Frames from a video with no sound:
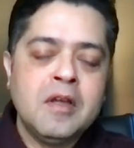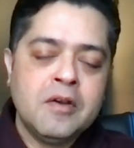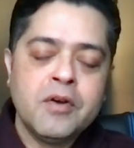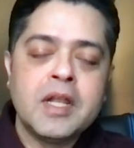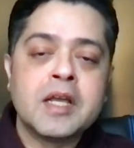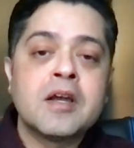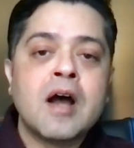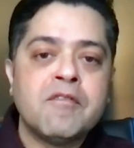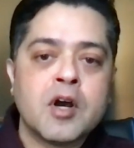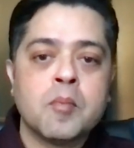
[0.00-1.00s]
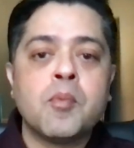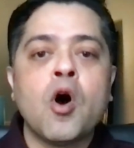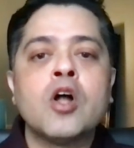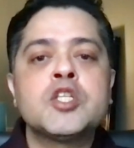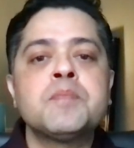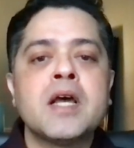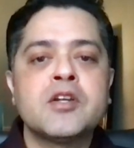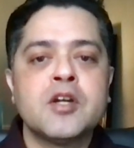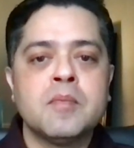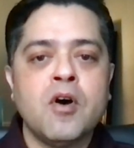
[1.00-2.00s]
really cover a broad
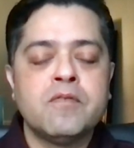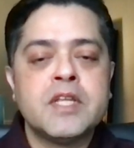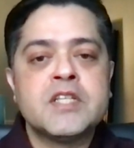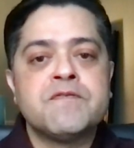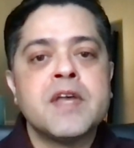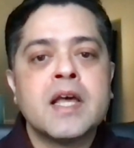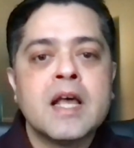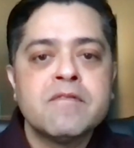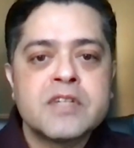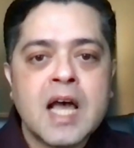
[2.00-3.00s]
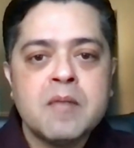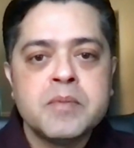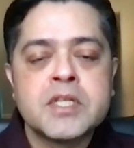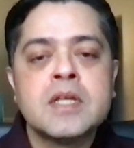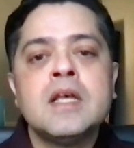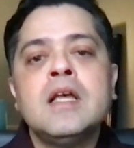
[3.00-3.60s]
spectrum of these VNF types.